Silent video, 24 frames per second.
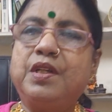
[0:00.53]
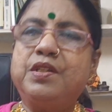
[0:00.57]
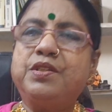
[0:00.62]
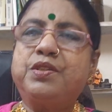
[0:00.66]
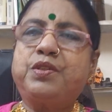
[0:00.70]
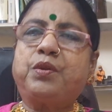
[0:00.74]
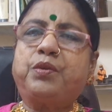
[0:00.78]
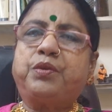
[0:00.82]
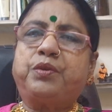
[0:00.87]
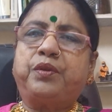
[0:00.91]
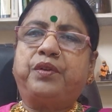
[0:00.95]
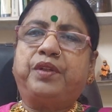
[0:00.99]

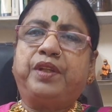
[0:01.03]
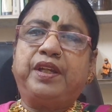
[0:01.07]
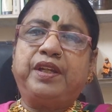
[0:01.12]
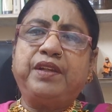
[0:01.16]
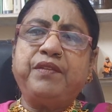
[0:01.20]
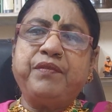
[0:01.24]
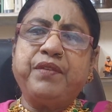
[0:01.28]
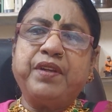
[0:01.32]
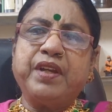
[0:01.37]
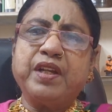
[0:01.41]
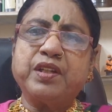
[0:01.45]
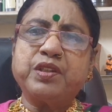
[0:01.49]
So today
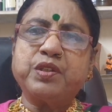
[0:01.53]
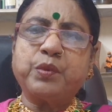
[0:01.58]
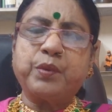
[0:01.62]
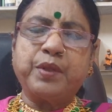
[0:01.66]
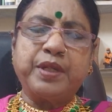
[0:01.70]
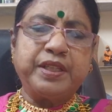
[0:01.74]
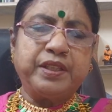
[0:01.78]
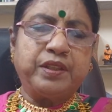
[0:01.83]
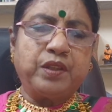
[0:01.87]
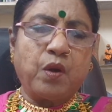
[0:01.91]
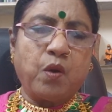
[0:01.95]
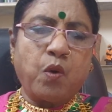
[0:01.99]
we are
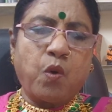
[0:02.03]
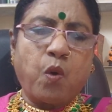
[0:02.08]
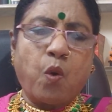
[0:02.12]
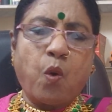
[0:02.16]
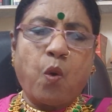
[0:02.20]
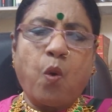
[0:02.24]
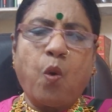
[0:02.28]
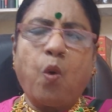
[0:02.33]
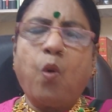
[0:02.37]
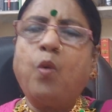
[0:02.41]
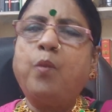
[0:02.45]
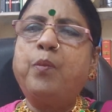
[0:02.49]
doing the
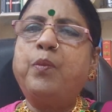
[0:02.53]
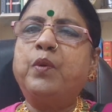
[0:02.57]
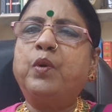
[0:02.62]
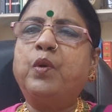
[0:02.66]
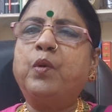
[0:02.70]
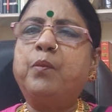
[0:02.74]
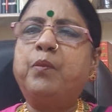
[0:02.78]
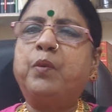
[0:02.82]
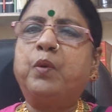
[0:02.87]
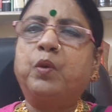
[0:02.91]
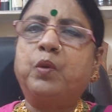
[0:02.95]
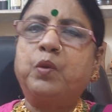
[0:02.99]

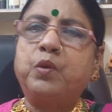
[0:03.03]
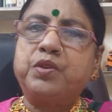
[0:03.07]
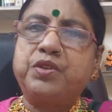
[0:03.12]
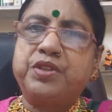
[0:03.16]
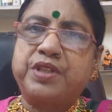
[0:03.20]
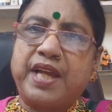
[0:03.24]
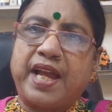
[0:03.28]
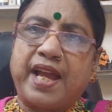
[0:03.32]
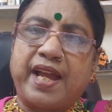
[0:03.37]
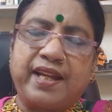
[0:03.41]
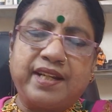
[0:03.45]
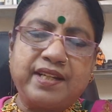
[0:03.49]
Ho'oponopono
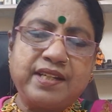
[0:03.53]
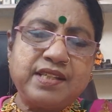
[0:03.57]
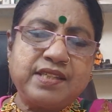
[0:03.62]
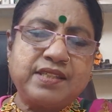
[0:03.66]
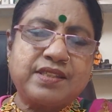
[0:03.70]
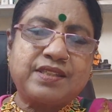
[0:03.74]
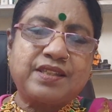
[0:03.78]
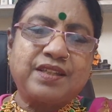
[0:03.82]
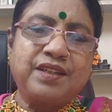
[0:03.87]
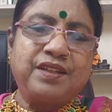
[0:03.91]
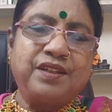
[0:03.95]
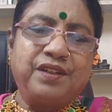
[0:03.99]

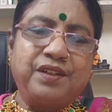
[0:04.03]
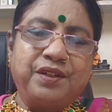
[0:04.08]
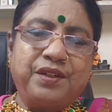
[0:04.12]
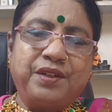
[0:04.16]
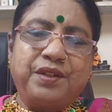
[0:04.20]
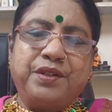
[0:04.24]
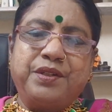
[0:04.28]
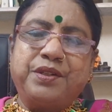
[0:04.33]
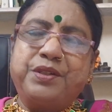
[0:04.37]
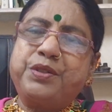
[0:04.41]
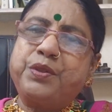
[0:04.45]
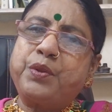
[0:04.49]
chants
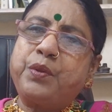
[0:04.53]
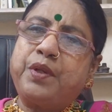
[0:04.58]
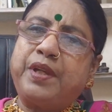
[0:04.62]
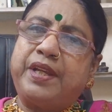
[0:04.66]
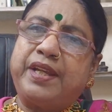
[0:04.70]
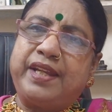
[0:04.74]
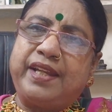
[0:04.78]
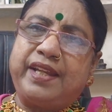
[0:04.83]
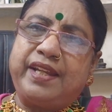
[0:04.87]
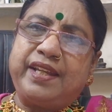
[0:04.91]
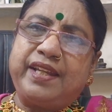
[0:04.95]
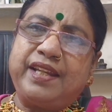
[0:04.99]
to
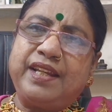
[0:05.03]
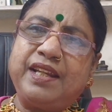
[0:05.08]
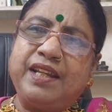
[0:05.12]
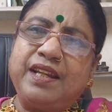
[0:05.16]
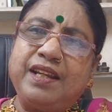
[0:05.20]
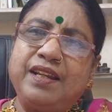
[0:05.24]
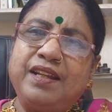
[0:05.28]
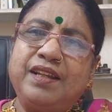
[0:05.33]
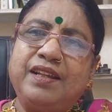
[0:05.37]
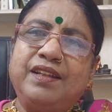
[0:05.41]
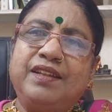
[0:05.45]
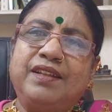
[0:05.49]
heal
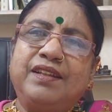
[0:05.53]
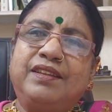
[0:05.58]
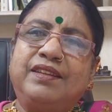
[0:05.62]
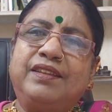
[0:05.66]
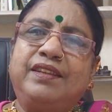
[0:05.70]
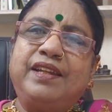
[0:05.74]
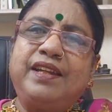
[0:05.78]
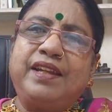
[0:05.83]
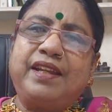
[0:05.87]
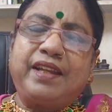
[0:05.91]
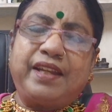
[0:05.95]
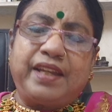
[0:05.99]

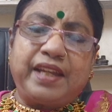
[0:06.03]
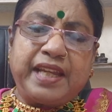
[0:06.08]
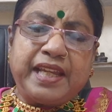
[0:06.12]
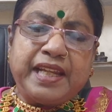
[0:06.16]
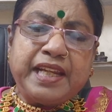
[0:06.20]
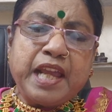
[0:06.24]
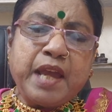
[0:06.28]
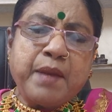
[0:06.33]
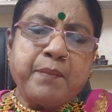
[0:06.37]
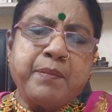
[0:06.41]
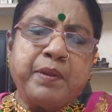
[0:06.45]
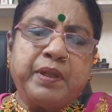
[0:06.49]
the
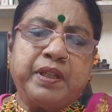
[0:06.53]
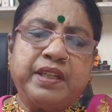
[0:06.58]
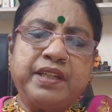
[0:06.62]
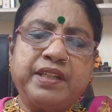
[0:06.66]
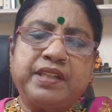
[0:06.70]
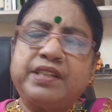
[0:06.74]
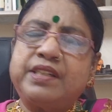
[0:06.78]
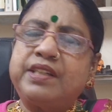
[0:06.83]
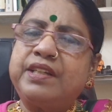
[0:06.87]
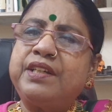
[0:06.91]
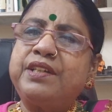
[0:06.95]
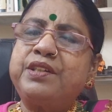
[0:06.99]

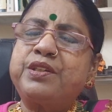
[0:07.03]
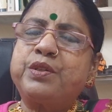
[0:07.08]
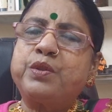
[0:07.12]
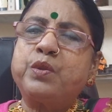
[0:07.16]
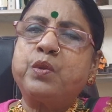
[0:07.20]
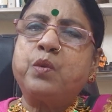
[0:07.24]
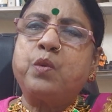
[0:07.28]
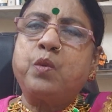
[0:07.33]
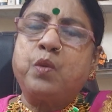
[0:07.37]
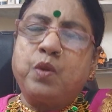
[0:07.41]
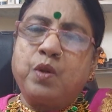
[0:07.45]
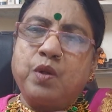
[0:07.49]
inability
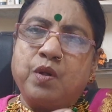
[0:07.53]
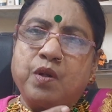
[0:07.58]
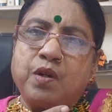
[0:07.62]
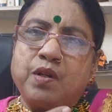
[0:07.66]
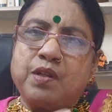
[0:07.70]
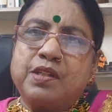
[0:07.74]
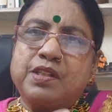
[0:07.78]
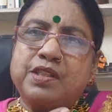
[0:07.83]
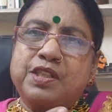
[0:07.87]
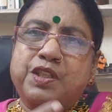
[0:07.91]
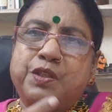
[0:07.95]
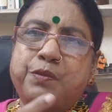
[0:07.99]
to
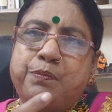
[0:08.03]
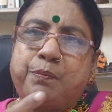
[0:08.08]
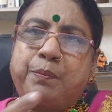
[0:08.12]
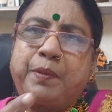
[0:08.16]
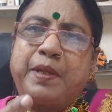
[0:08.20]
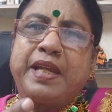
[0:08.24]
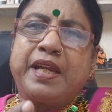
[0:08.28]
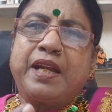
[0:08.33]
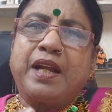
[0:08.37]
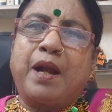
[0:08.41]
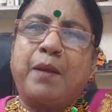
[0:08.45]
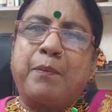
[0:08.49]

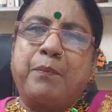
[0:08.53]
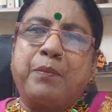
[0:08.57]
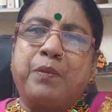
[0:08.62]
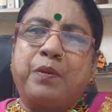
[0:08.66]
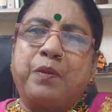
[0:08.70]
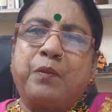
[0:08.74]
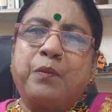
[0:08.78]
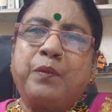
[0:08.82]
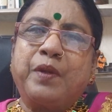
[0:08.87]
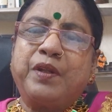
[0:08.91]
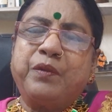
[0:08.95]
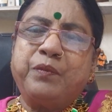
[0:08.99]
speak up
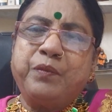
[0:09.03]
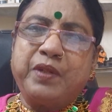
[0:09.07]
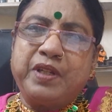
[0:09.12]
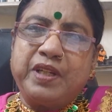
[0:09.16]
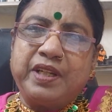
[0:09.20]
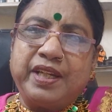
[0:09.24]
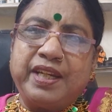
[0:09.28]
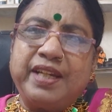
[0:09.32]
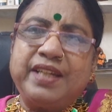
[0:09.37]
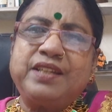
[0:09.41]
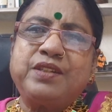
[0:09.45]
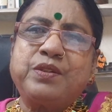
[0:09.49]
when we
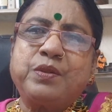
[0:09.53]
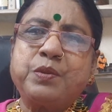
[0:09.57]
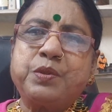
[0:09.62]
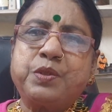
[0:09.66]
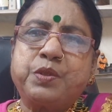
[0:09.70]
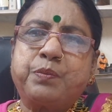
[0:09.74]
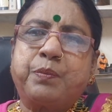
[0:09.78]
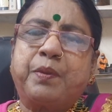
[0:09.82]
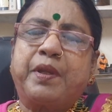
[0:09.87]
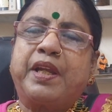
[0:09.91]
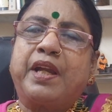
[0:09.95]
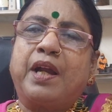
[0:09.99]
need to
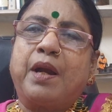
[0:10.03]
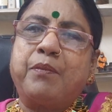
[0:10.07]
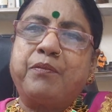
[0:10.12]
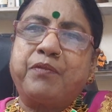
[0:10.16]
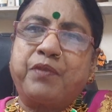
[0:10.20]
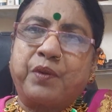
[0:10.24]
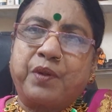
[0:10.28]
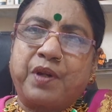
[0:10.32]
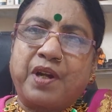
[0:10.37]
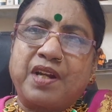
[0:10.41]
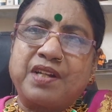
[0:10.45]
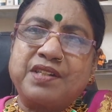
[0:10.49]
speak up
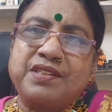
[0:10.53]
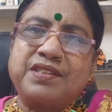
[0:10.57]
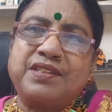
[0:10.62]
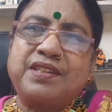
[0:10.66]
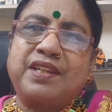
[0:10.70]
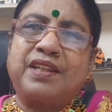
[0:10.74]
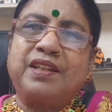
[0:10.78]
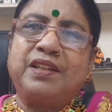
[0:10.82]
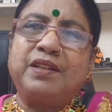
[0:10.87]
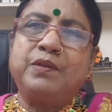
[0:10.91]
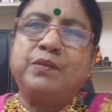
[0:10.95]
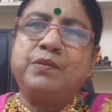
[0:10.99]
for
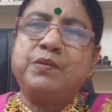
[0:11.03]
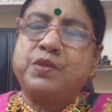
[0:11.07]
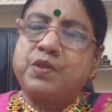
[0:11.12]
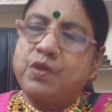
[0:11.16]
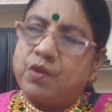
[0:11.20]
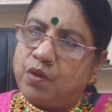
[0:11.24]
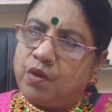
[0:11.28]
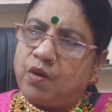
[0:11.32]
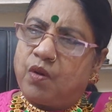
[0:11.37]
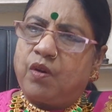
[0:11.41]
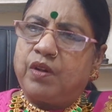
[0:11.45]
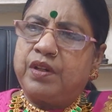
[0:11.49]
ourselves
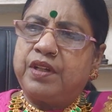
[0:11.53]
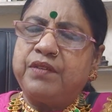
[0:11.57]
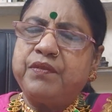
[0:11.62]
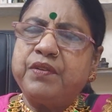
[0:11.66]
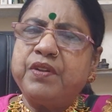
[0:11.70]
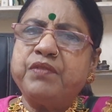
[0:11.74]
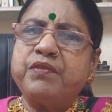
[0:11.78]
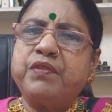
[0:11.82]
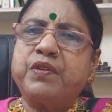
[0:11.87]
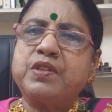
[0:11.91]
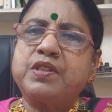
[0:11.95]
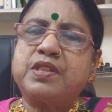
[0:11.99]
or
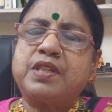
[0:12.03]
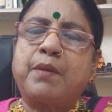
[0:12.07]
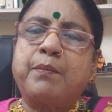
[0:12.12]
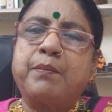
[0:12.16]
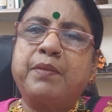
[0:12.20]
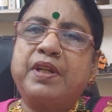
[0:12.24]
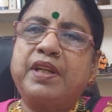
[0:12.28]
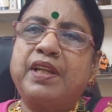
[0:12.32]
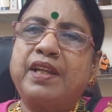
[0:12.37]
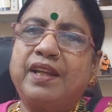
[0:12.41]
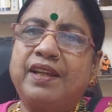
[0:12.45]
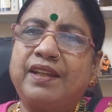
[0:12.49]
even for
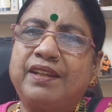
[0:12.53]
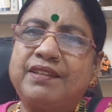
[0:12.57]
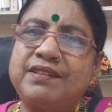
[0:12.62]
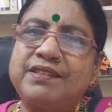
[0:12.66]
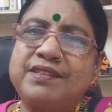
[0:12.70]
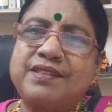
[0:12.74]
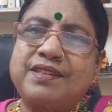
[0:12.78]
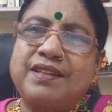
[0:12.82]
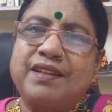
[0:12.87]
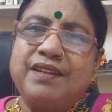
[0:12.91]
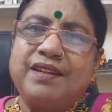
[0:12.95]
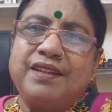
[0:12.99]
somebody
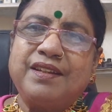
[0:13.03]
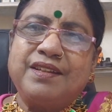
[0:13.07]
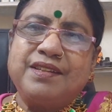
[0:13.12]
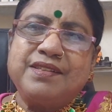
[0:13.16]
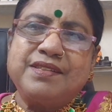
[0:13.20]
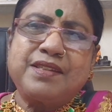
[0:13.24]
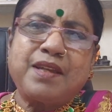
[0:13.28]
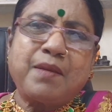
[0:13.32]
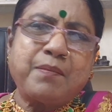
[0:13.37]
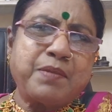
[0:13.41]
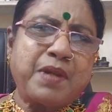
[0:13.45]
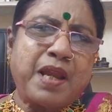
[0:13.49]
else.
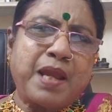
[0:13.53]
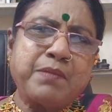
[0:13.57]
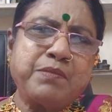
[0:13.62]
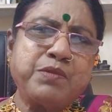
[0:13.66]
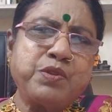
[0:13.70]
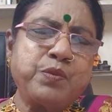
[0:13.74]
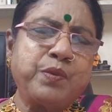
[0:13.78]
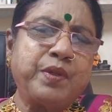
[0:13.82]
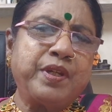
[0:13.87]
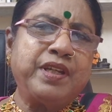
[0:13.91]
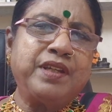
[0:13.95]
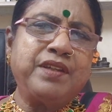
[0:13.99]

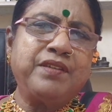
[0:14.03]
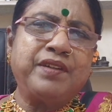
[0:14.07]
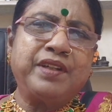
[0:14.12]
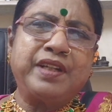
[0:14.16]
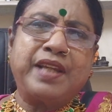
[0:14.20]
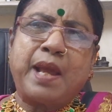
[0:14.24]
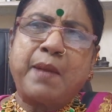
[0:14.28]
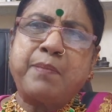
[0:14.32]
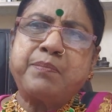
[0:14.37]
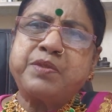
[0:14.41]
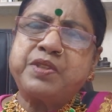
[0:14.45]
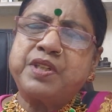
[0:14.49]
Sometimes we
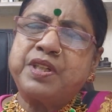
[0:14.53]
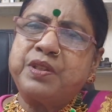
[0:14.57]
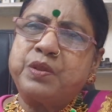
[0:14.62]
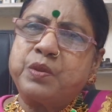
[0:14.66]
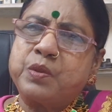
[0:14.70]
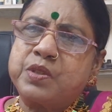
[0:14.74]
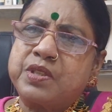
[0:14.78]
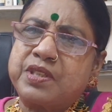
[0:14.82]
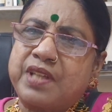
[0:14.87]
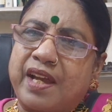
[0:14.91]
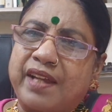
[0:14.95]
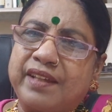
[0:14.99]
relapse
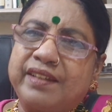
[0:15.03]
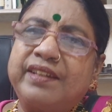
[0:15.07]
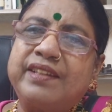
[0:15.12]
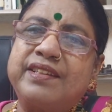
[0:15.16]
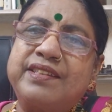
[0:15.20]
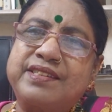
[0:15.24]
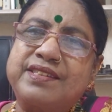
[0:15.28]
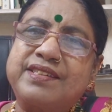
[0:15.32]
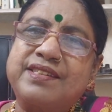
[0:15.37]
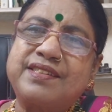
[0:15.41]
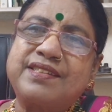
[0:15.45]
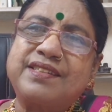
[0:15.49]
into
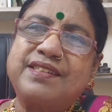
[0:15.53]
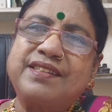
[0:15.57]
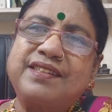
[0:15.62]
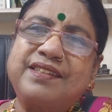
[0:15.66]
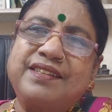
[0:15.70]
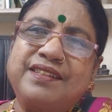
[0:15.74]
silence.